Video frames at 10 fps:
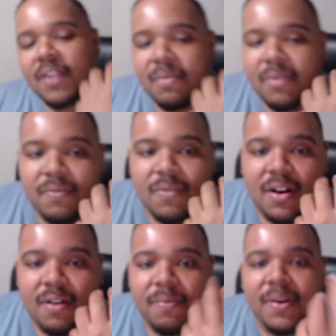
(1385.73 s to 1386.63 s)
of
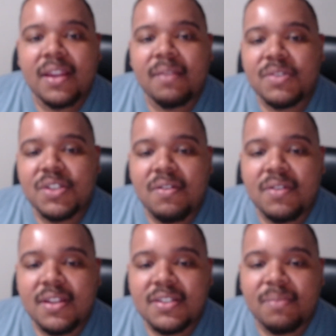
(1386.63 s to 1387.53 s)
where Rick and Michonne
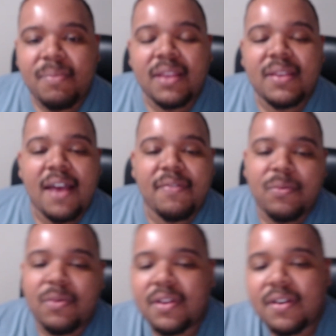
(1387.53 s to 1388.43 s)
is, to have them
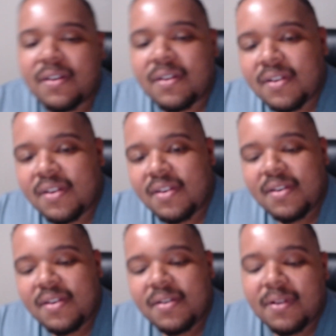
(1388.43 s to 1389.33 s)
where
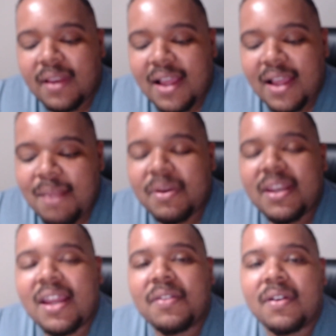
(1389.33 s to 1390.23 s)
they're aligned, but
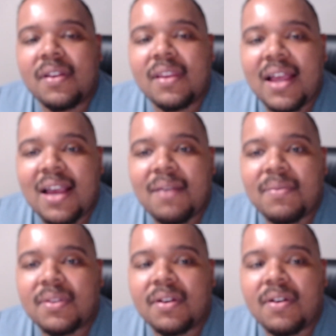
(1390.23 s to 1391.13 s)
now they're aligned
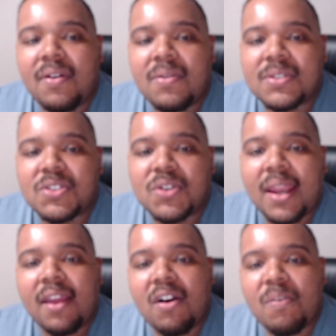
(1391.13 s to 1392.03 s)
with their goal to try
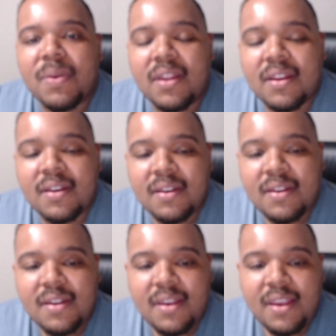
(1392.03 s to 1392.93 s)
to help and
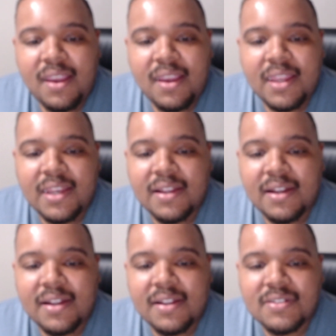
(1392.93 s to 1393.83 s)

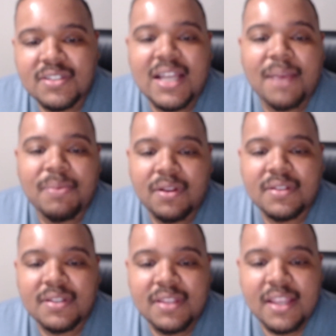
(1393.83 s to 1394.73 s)
stop
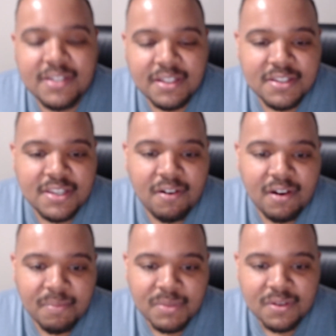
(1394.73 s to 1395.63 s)
the things that the
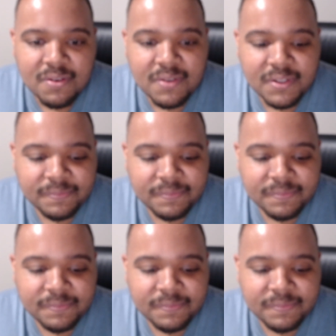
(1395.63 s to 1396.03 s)
CRM is doing.